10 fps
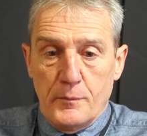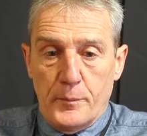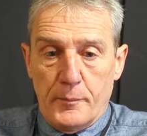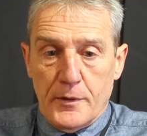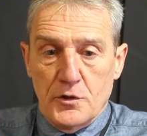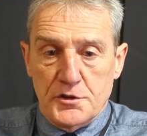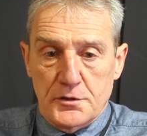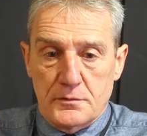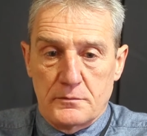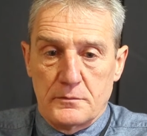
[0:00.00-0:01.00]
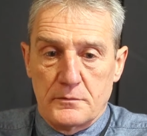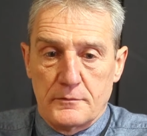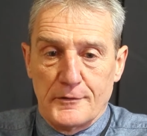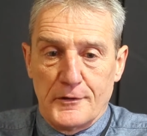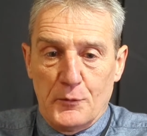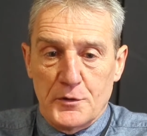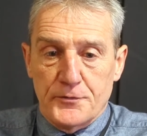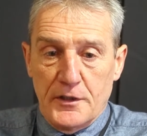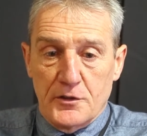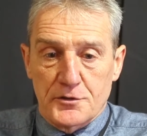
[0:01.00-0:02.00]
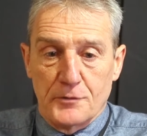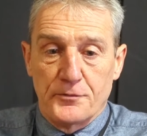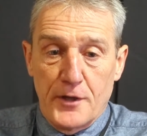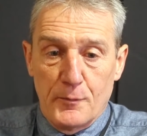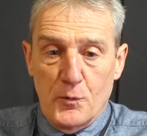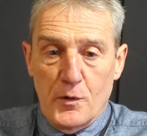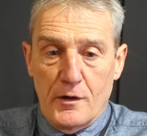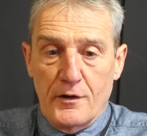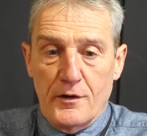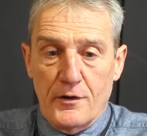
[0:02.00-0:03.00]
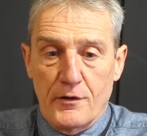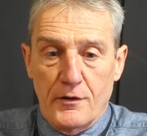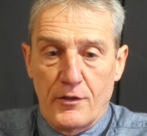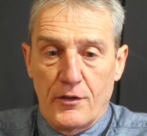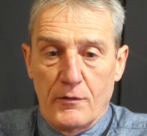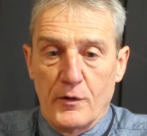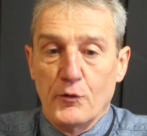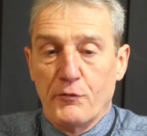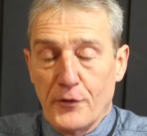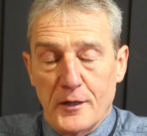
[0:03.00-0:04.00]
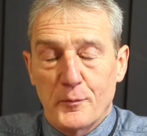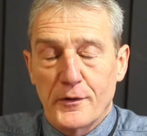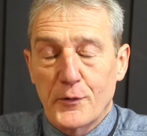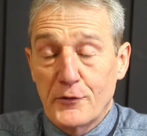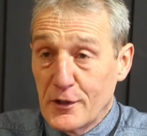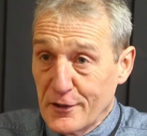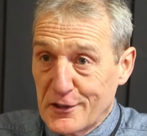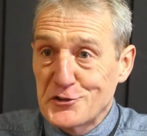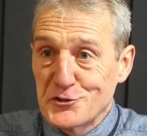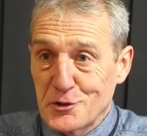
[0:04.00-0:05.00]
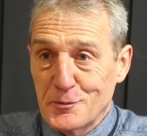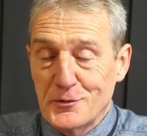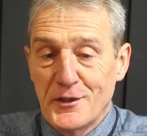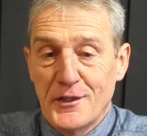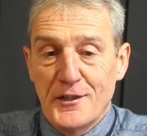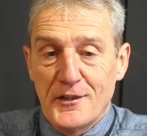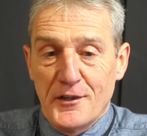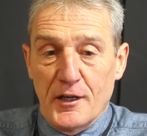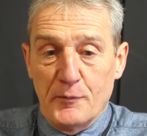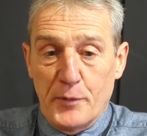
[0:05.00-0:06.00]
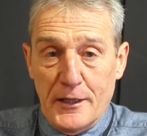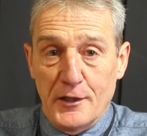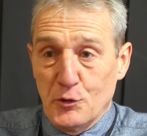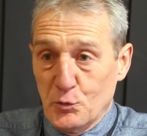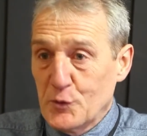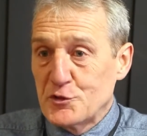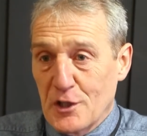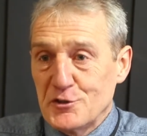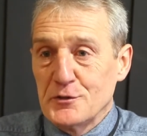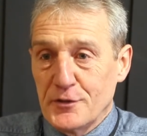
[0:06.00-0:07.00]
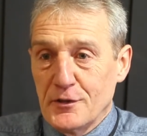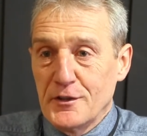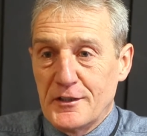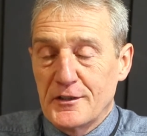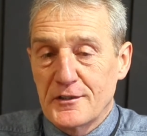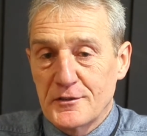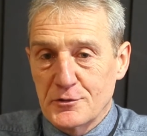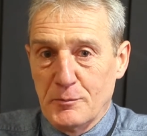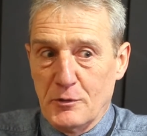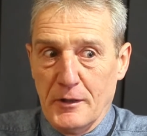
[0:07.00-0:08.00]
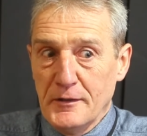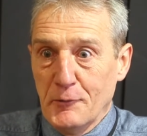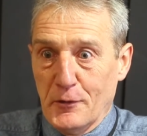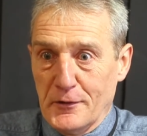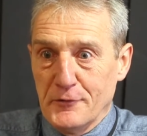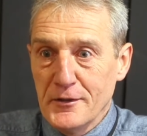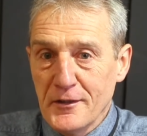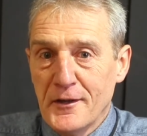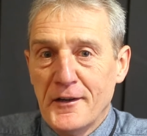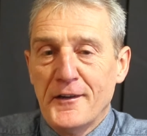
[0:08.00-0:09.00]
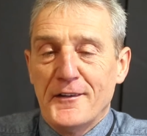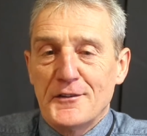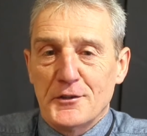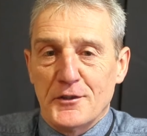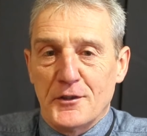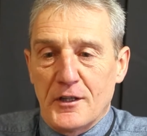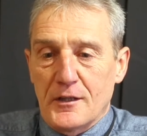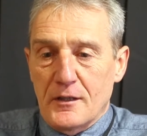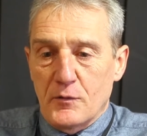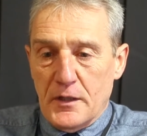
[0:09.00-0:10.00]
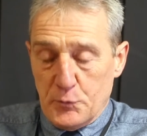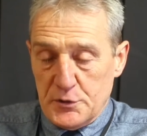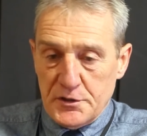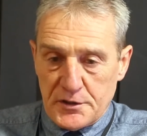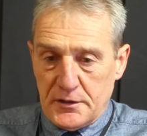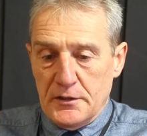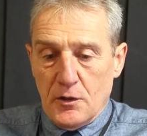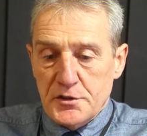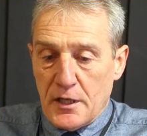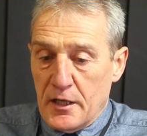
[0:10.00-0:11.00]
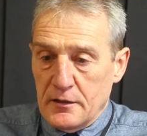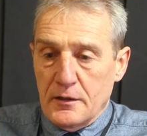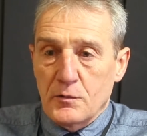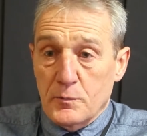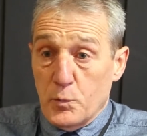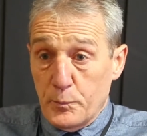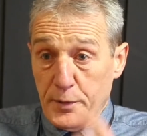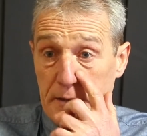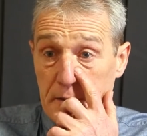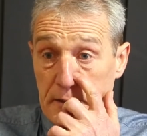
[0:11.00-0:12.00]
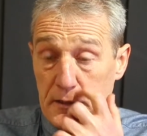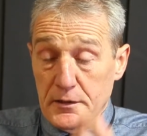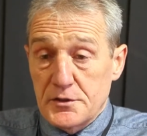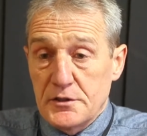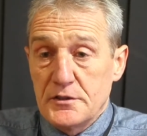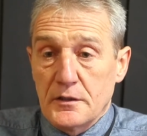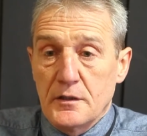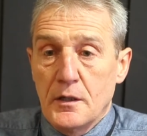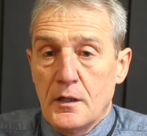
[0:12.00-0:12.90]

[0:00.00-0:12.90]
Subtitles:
But because it was funny, because Dunfermline were not funny, but they were in relegation trouble, and Pennycook, we were challenging for the league, so I'm going, I didn't want to leave here. So it was decided I'll sign and I'll play to the end of the season.